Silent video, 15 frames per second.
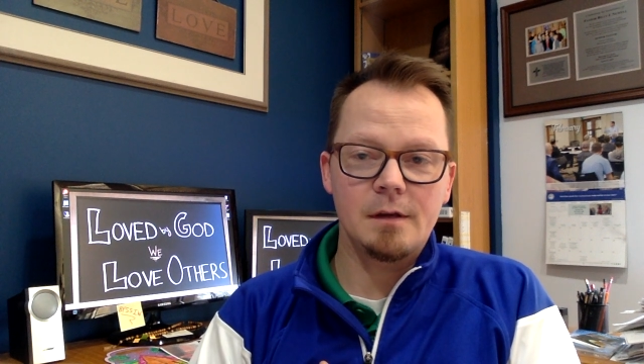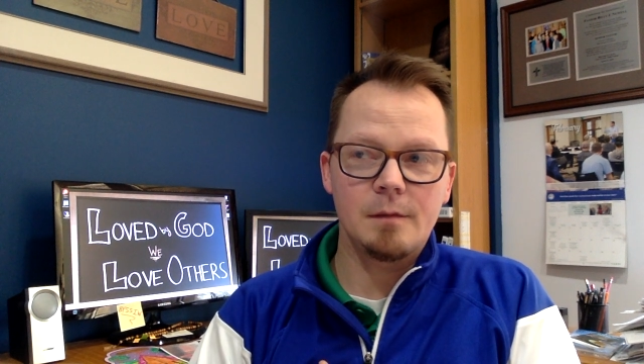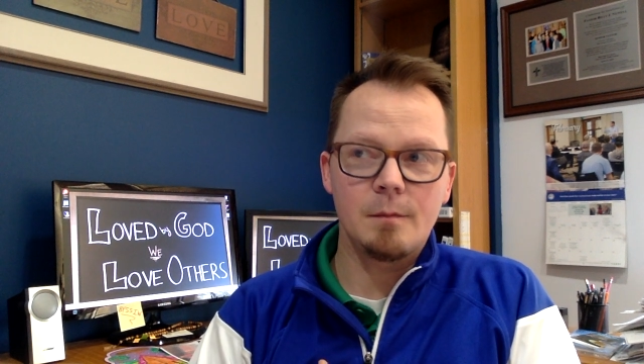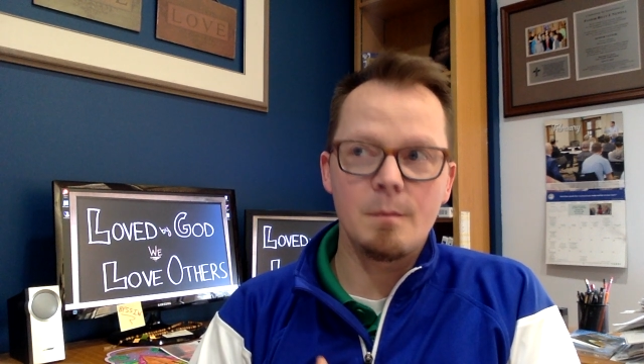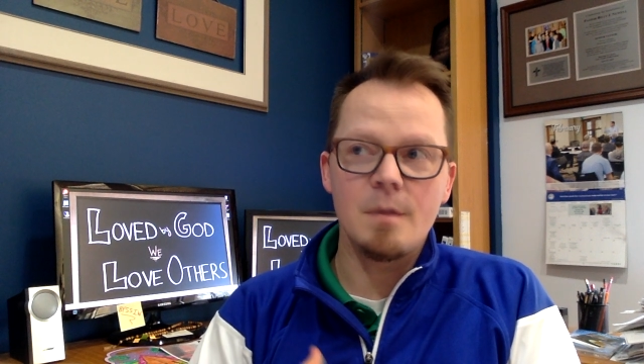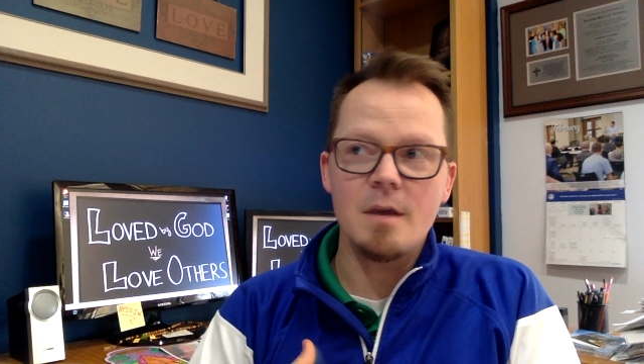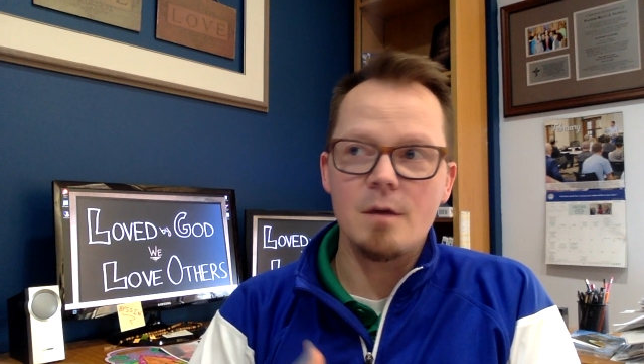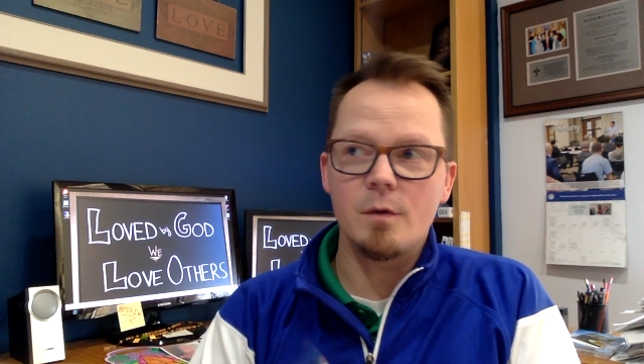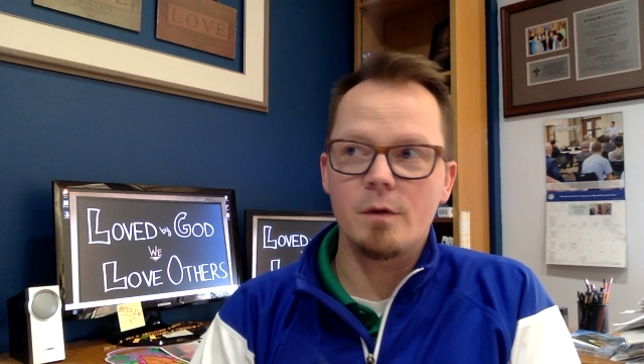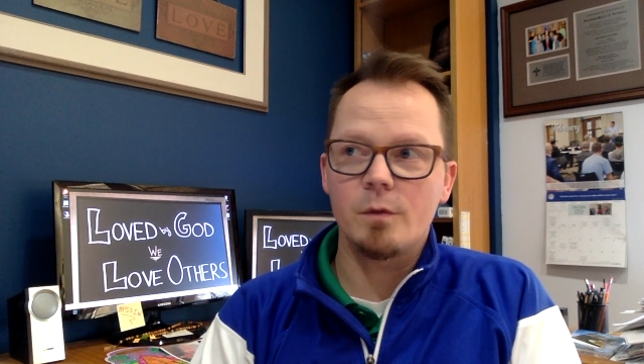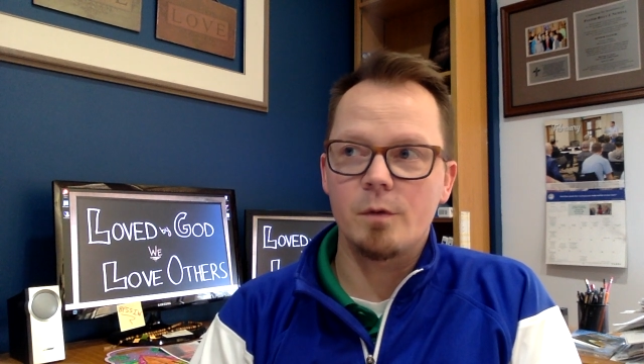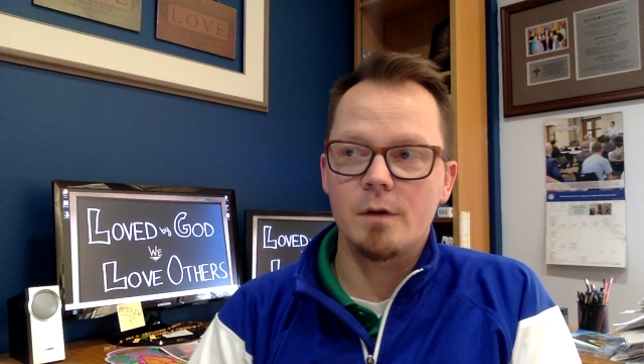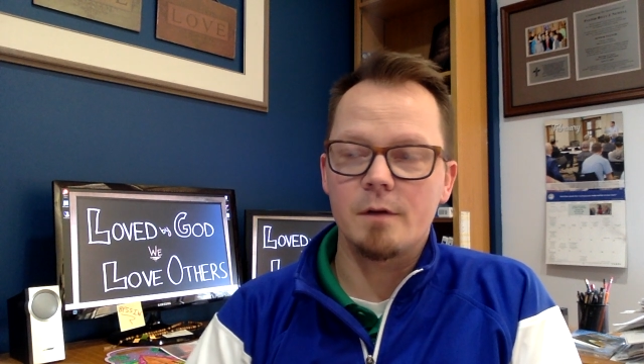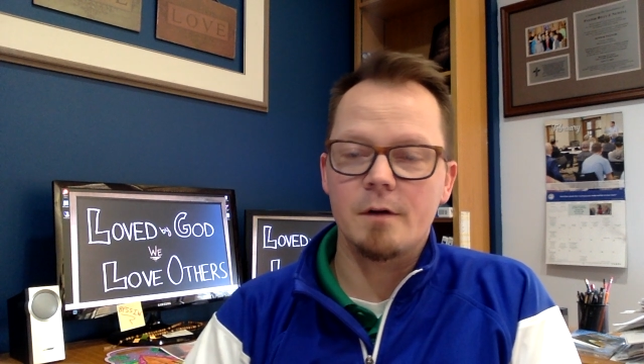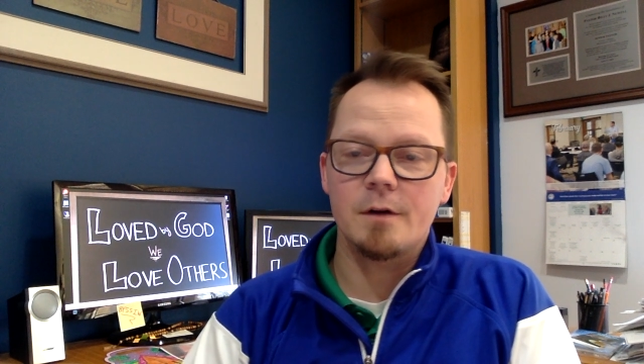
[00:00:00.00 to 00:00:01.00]
meet with
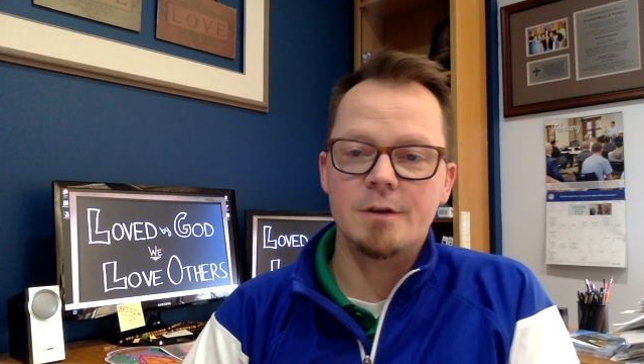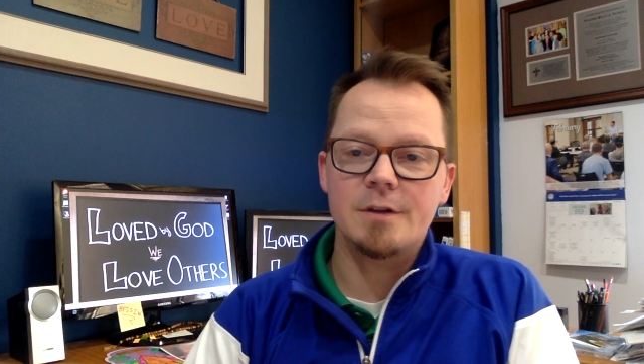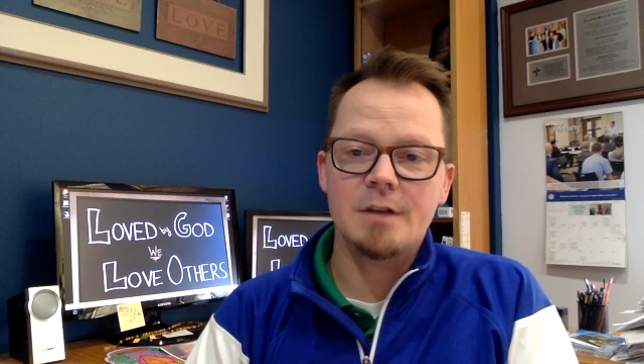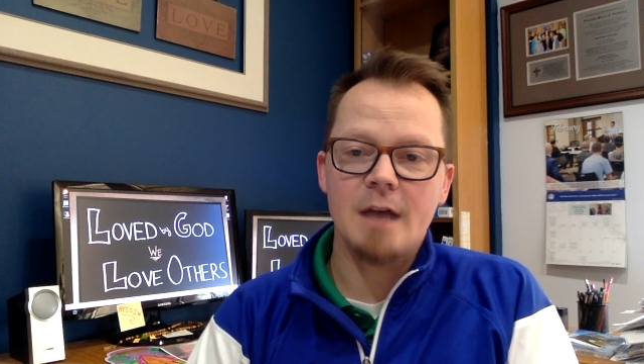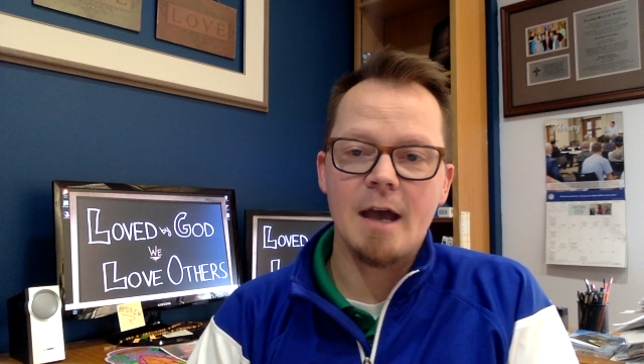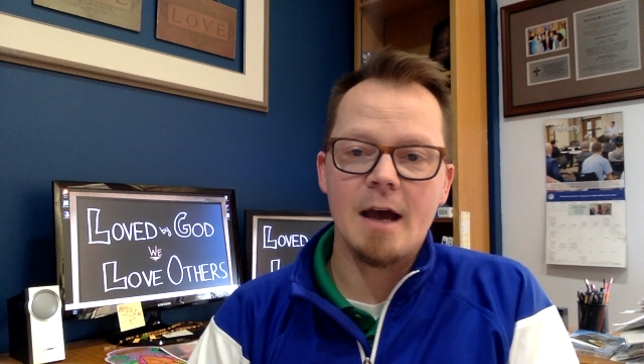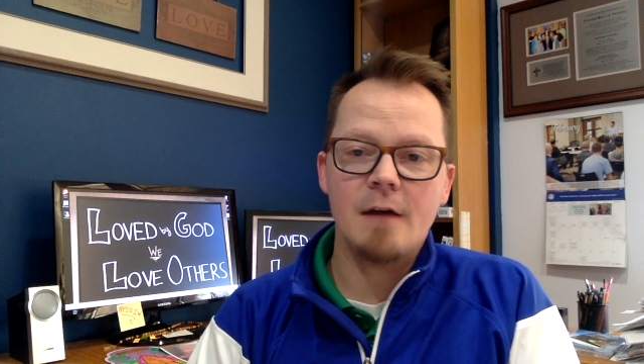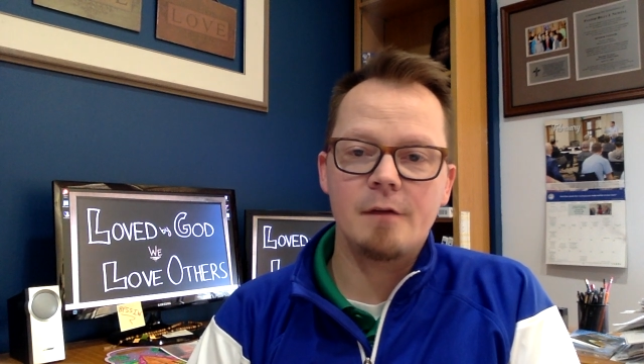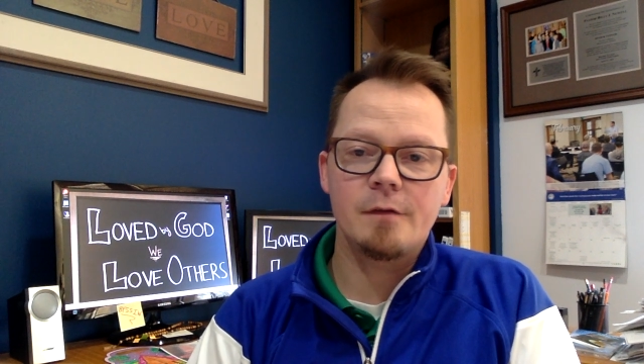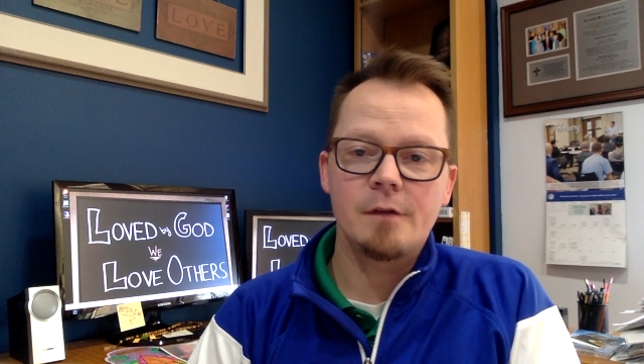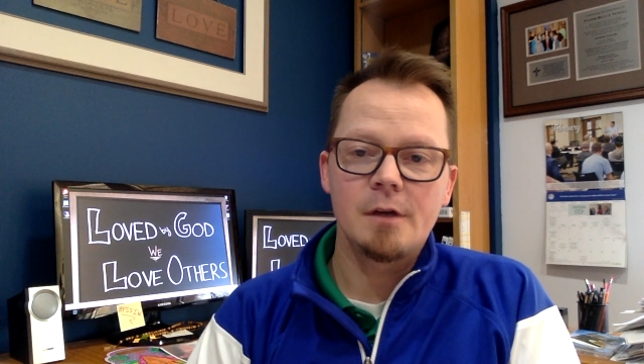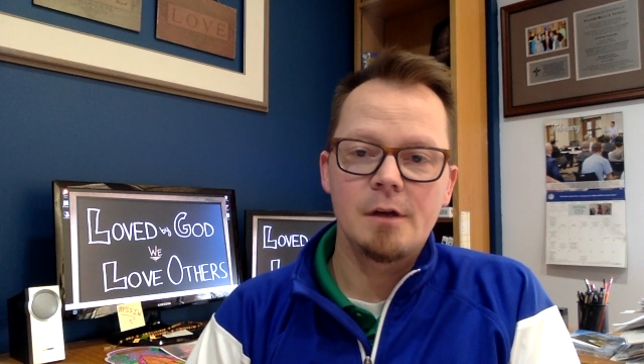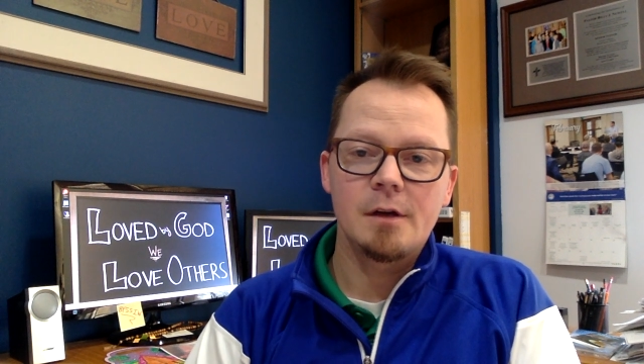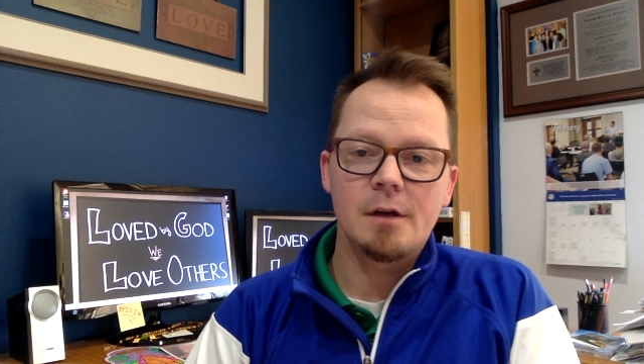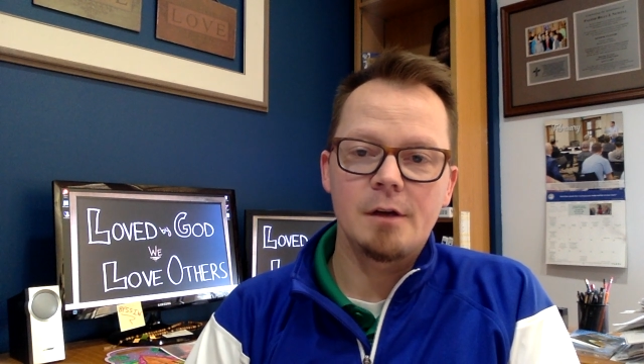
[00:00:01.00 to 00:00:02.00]
one of our staff,
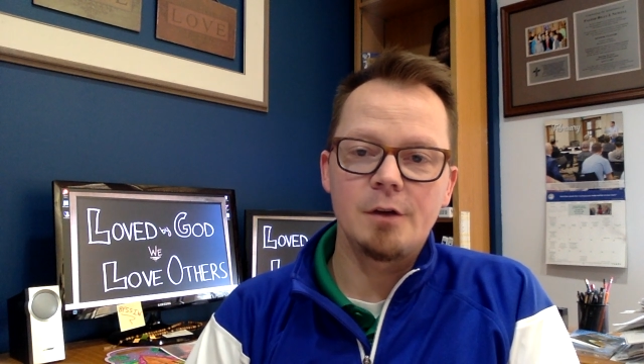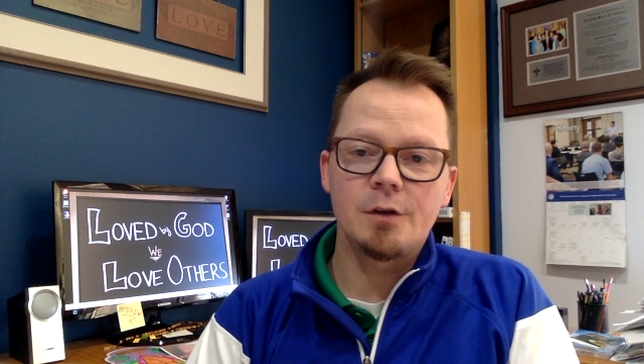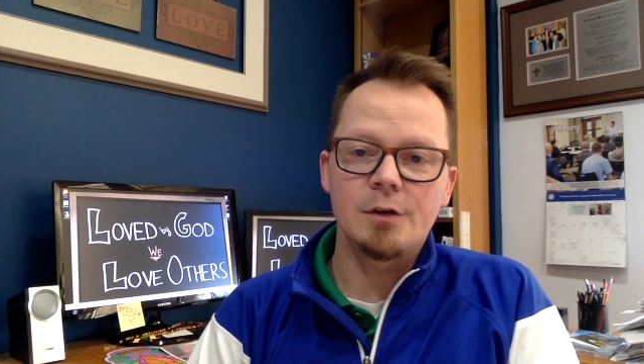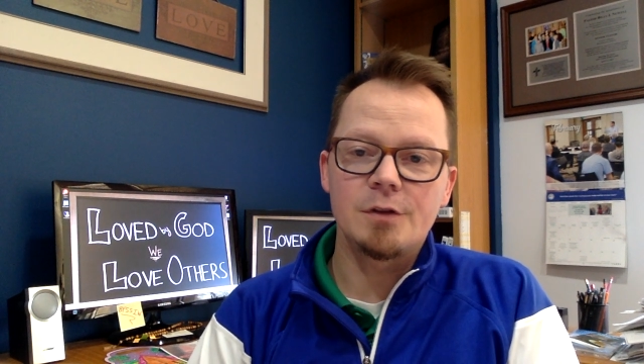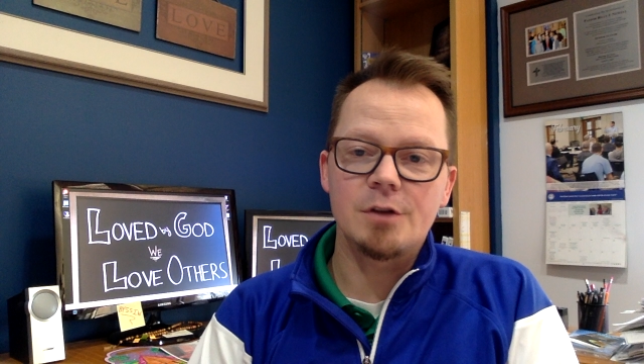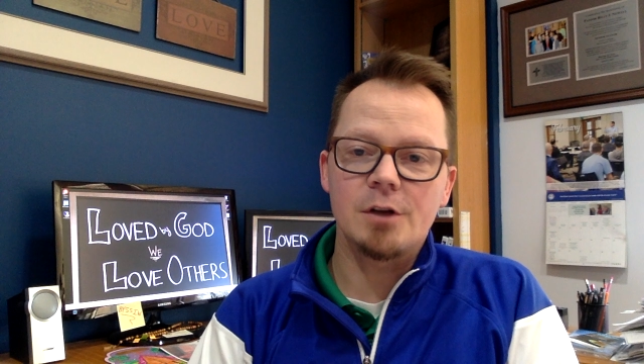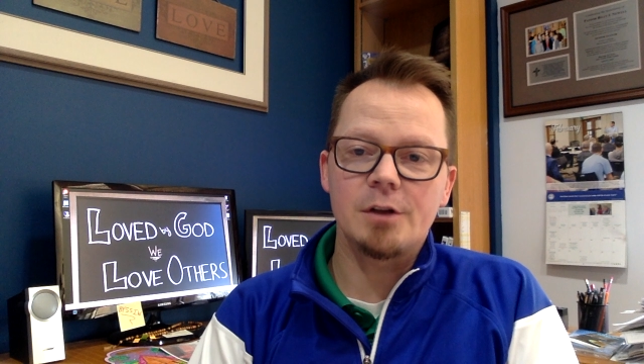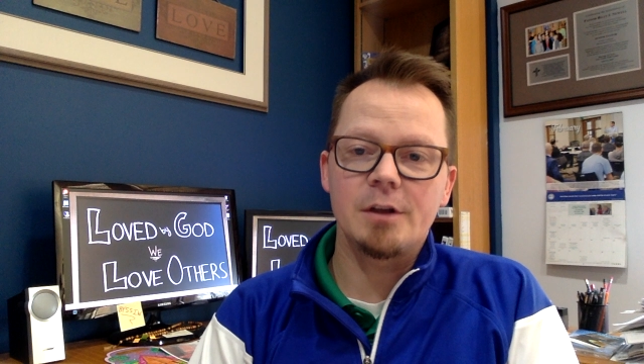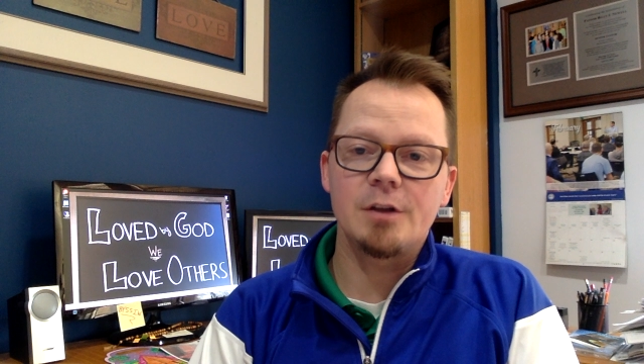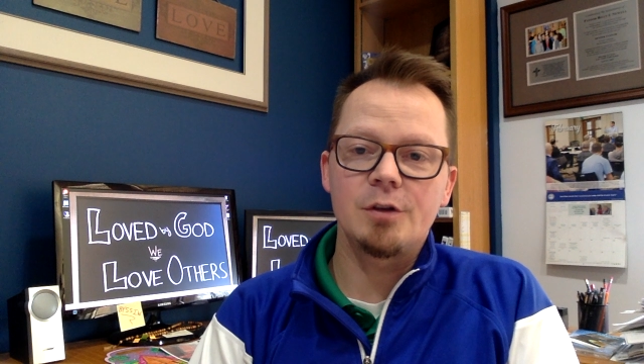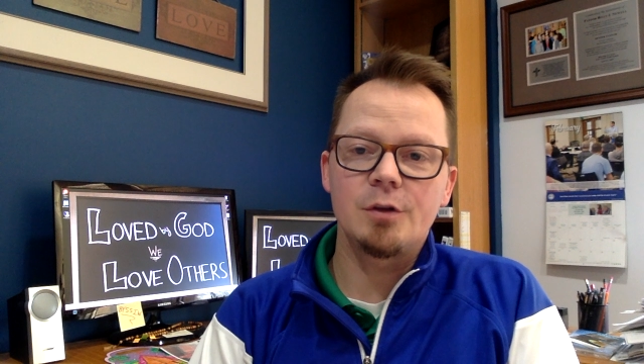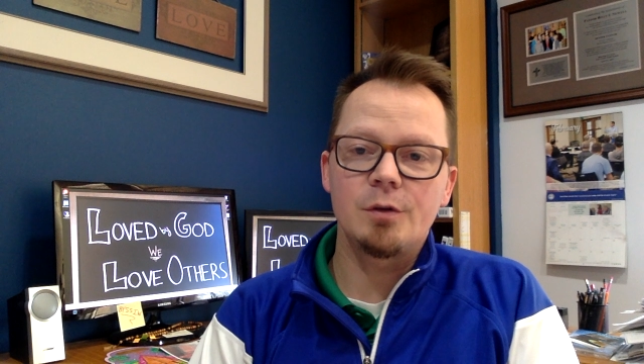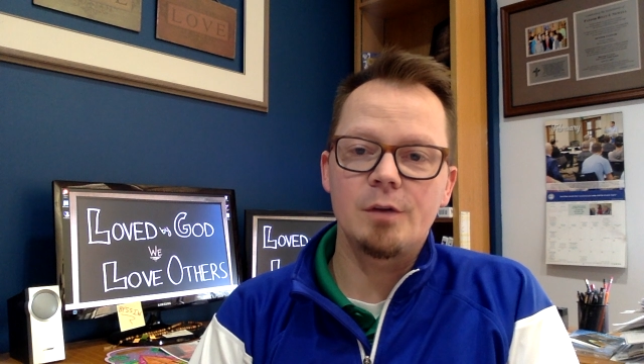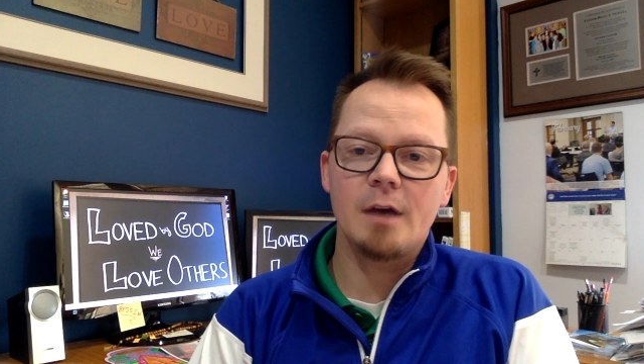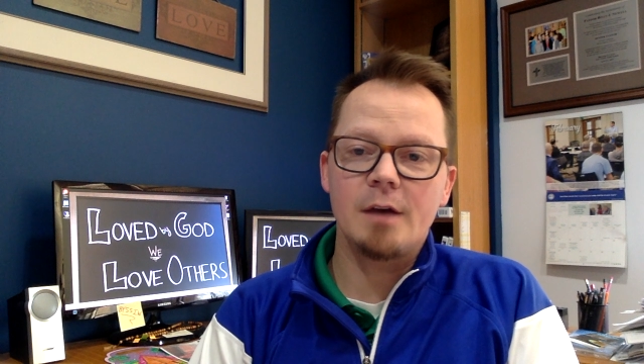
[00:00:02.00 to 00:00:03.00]
you can certainly
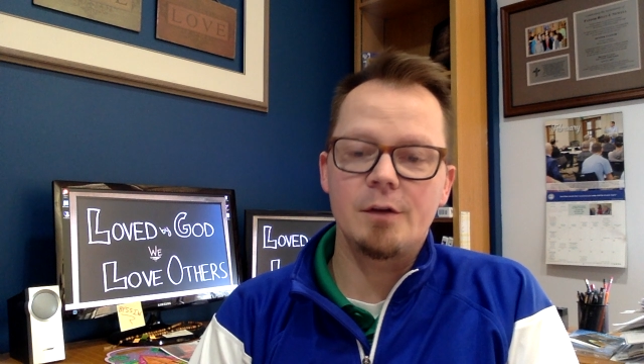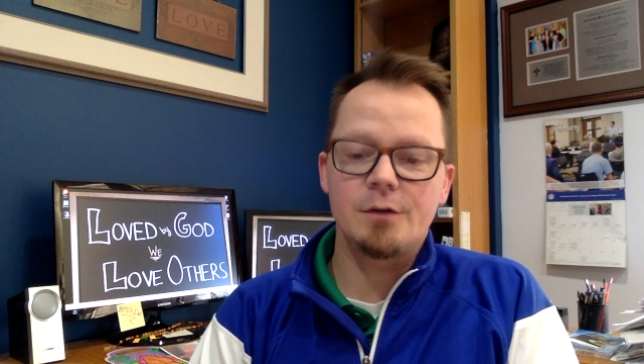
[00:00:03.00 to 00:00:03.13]
do that.